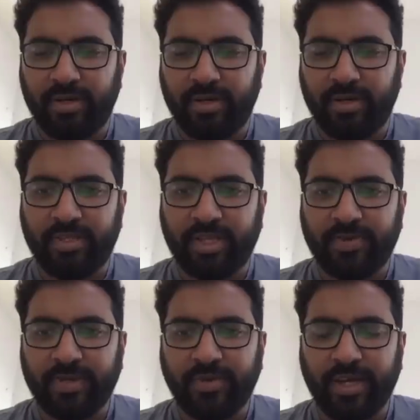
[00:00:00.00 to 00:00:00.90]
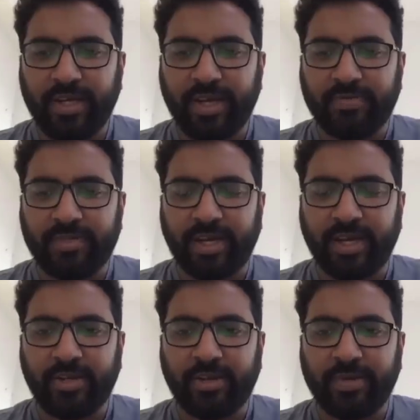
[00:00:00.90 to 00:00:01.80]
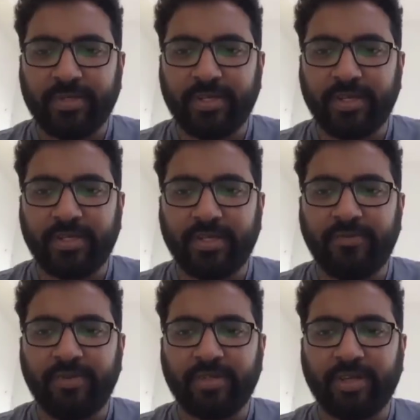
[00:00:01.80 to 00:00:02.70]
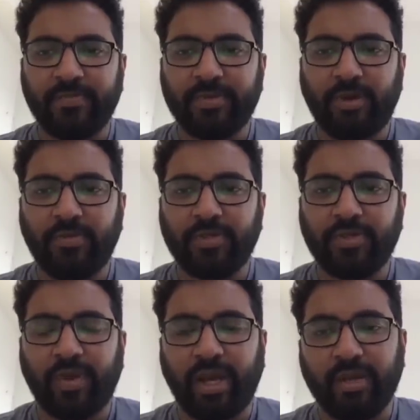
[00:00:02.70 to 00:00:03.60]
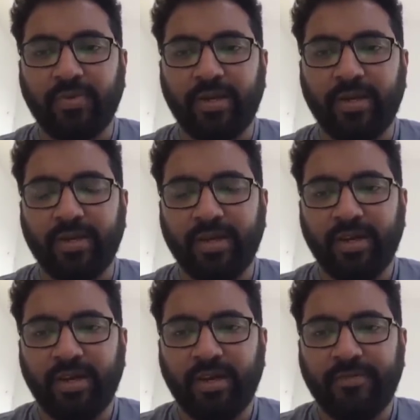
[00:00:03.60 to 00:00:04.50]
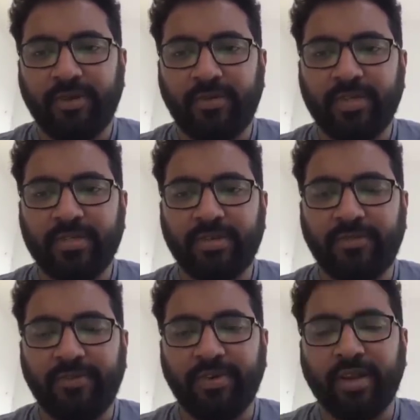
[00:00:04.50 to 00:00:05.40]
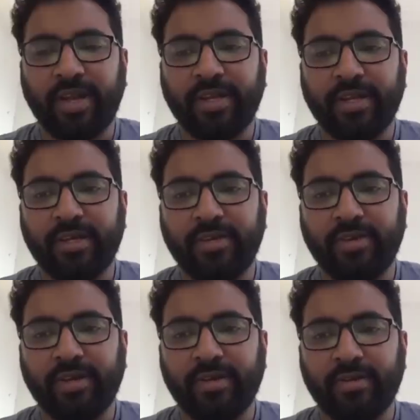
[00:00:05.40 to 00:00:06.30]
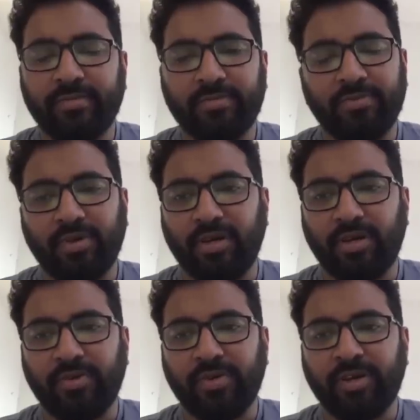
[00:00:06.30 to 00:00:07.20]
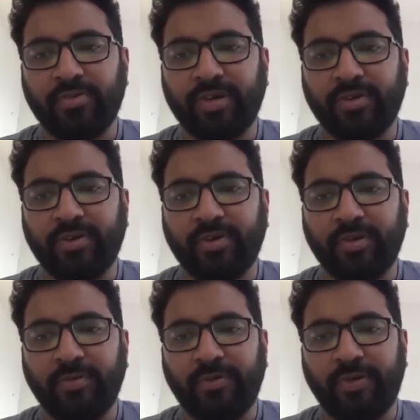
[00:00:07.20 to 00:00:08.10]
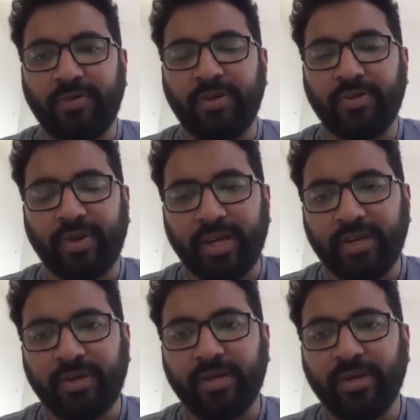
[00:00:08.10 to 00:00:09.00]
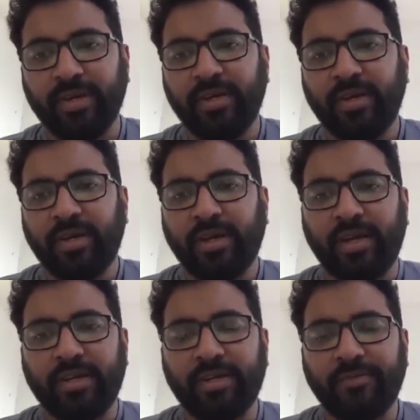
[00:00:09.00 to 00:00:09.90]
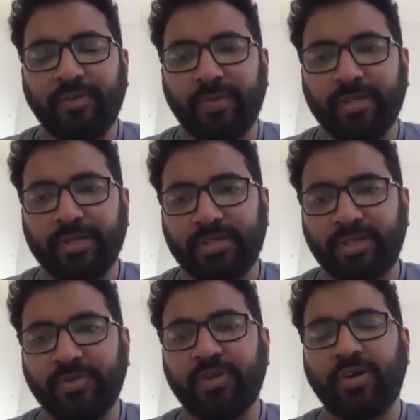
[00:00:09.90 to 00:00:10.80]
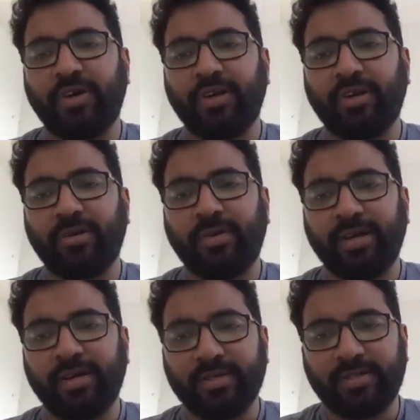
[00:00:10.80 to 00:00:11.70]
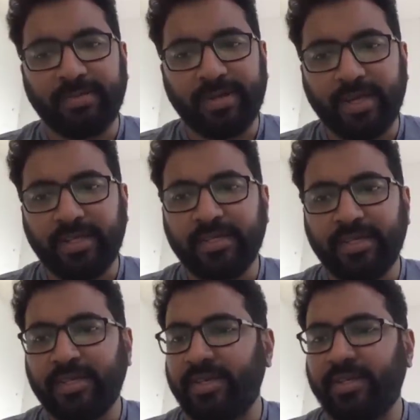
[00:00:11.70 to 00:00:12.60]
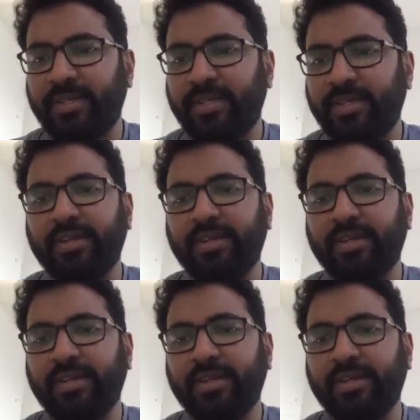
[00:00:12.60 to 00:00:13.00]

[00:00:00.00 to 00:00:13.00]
with respect to writing abstract topics in essay, the first step is always to write one. If you always fear writing it, you can uh, you're never going to move forward. You write one, get it reviewed by the institute or uh, by somebody else, and uh, then,